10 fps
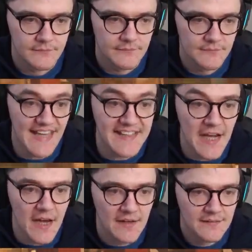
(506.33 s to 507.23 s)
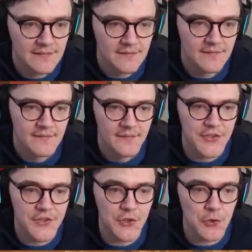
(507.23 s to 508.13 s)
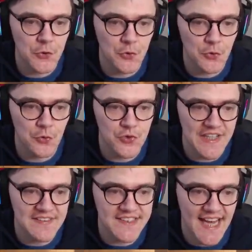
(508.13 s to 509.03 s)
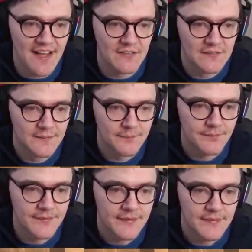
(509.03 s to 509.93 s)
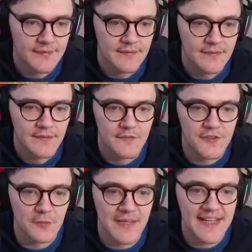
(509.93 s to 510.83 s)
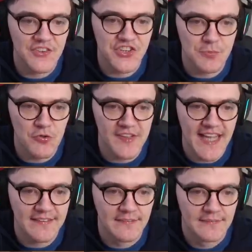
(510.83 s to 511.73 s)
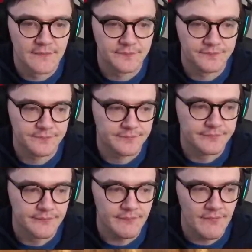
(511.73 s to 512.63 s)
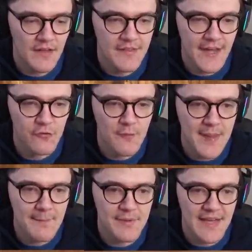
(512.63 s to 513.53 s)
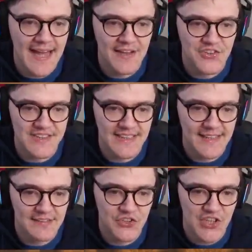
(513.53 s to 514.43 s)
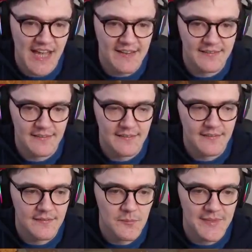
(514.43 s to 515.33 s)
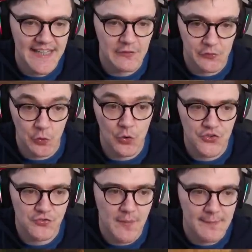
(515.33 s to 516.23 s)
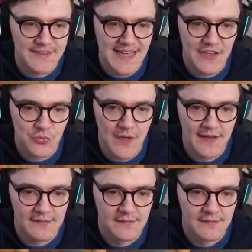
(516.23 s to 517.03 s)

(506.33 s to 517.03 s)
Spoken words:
There they are! Huge intel for the Plague, and she's moving in. They'll remember that Hatch is in Killer Shack. Plague, of course, remembers that as well.